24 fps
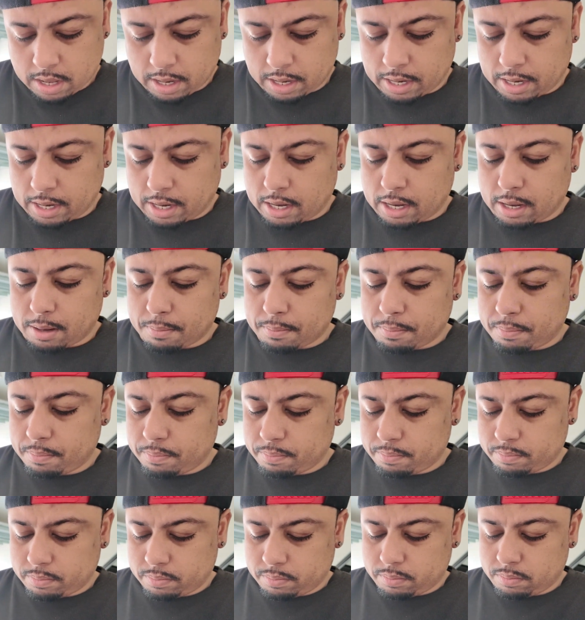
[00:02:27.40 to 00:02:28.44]
And
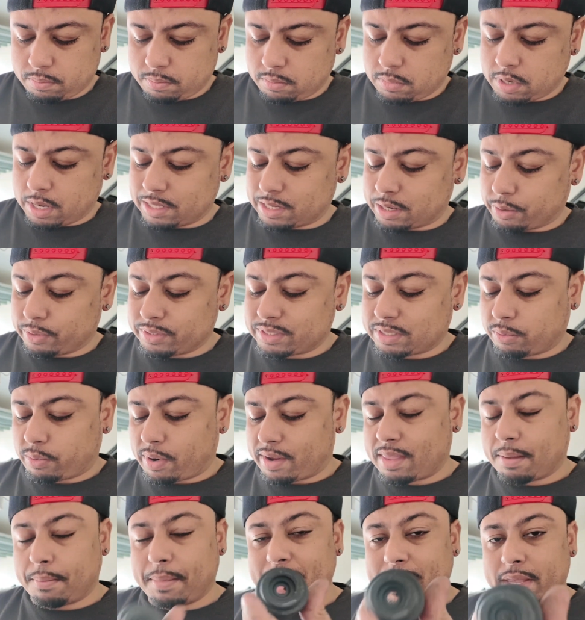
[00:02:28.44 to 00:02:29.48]
the reason
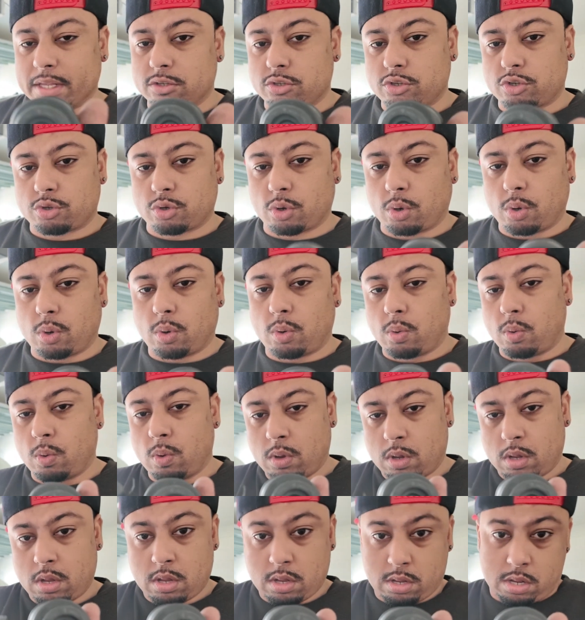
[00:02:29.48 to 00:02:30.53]
why they make it so
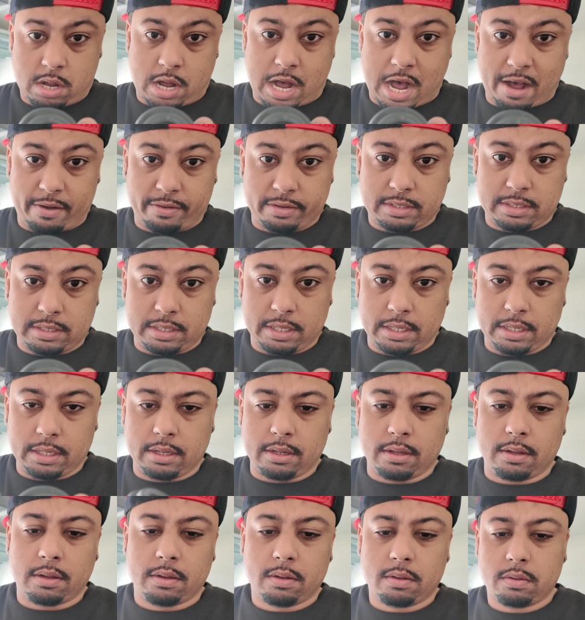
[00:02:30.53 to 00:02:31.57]

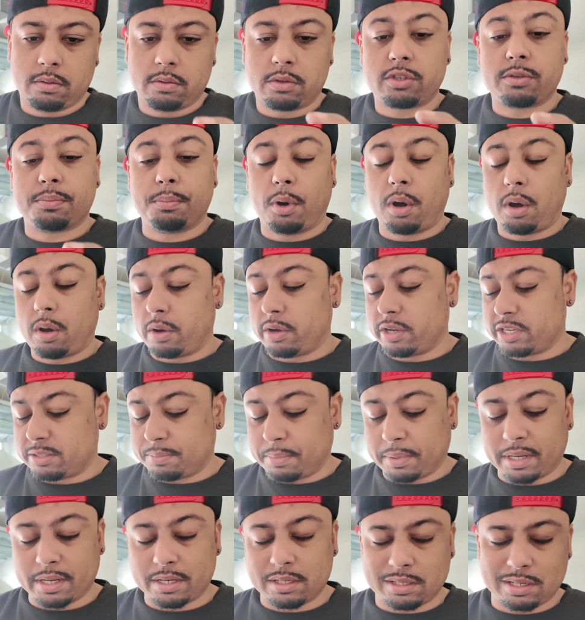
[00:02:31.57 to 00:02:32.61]
obviously small is
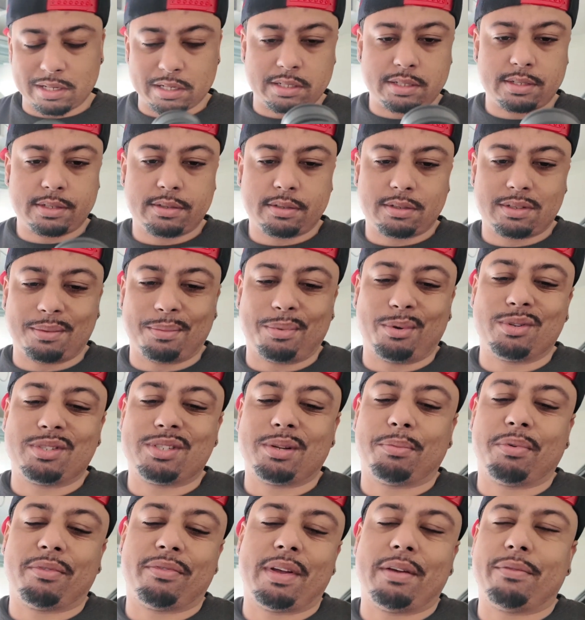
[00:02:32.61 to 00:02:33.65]
because it's supposed
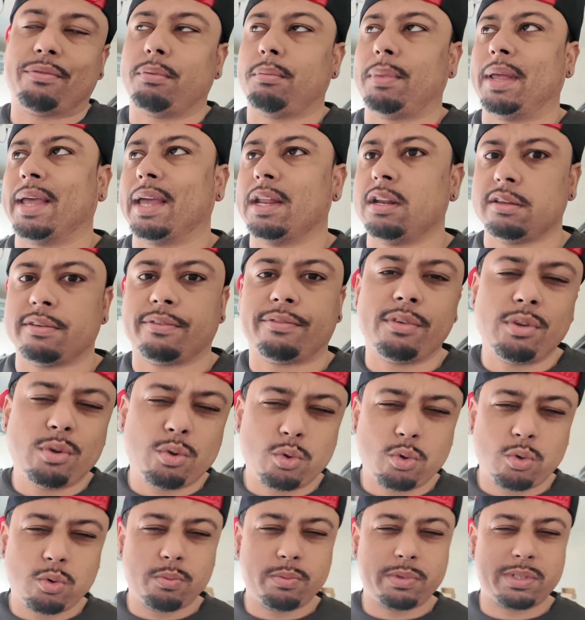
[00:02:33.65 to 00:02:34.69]
to prevent from like any
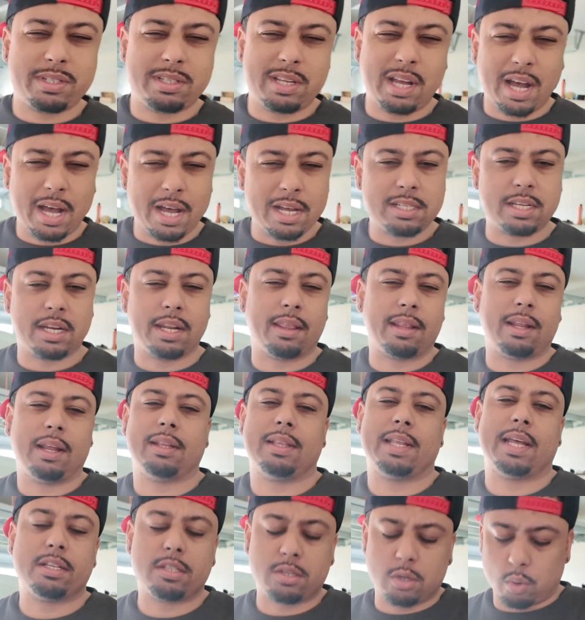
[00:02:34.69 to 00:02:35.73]
fumes, dust, anything
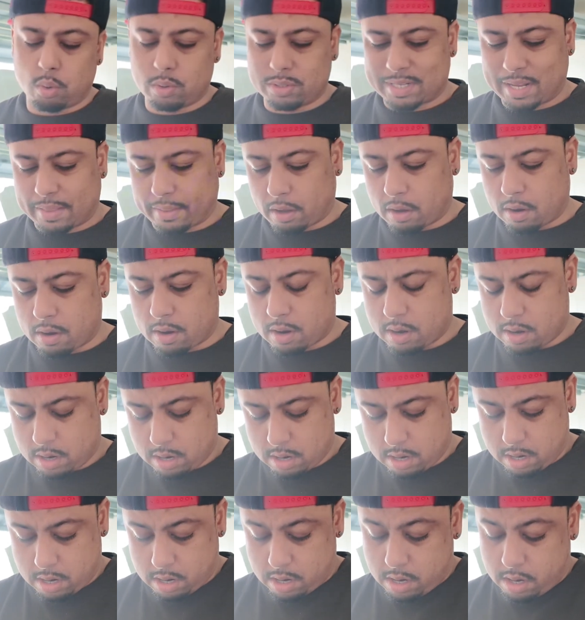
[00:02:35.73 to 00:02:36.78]
like that to go inside the car.
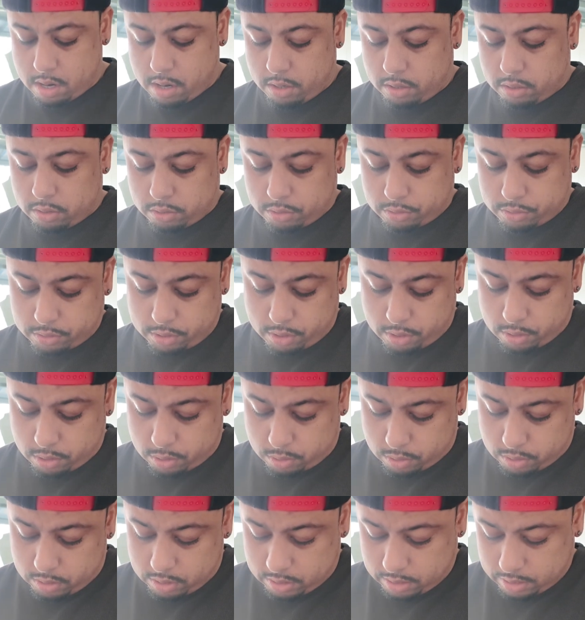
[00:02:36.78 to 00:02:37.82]

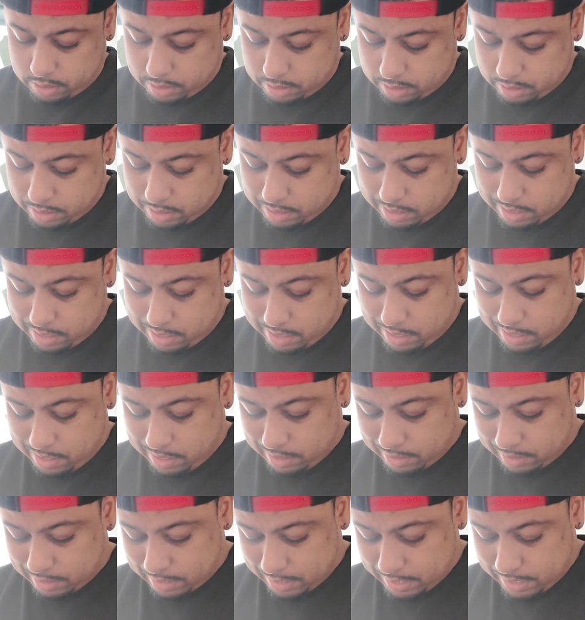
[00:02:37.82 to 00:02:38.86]
So
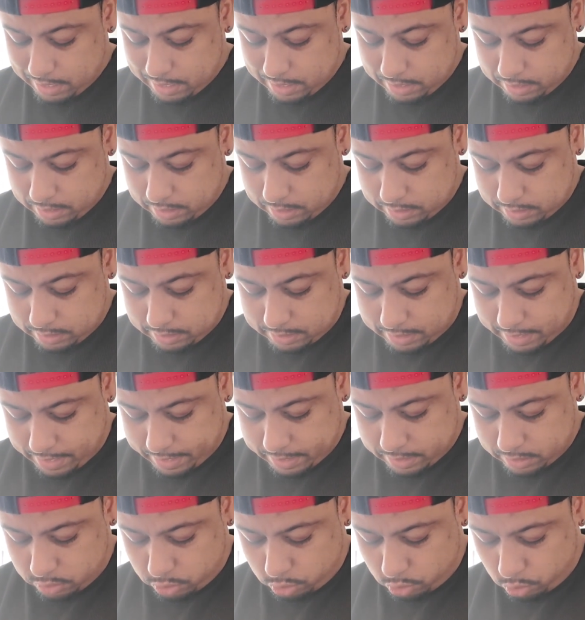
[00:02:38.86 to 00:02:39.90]
these tend